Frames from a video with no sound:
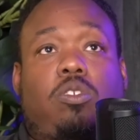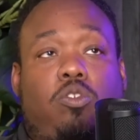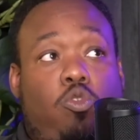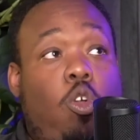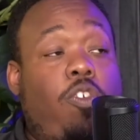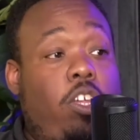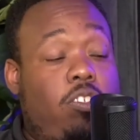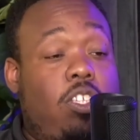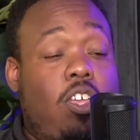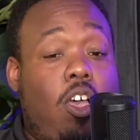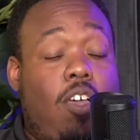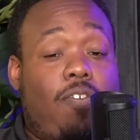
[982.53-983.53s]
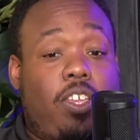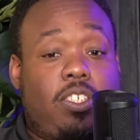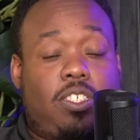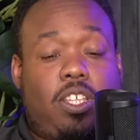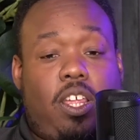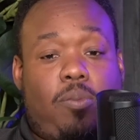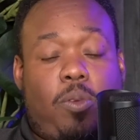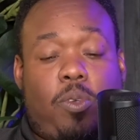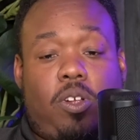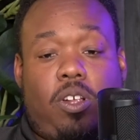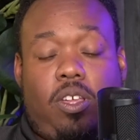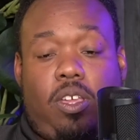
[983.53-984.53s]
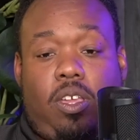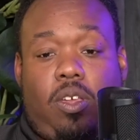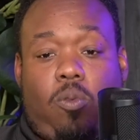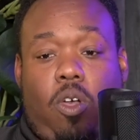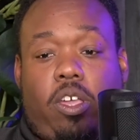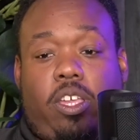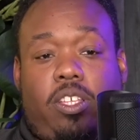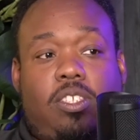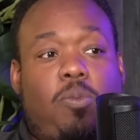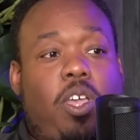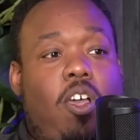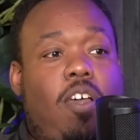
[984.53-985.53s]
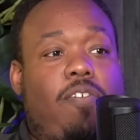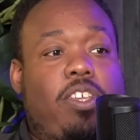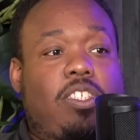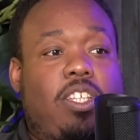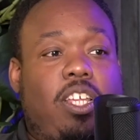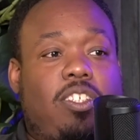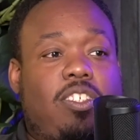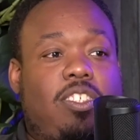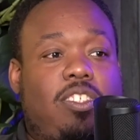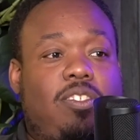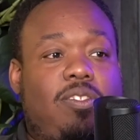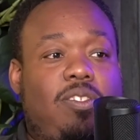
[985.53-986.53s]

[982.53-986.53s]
drove here to the office, and I remember walking into my office, and I just,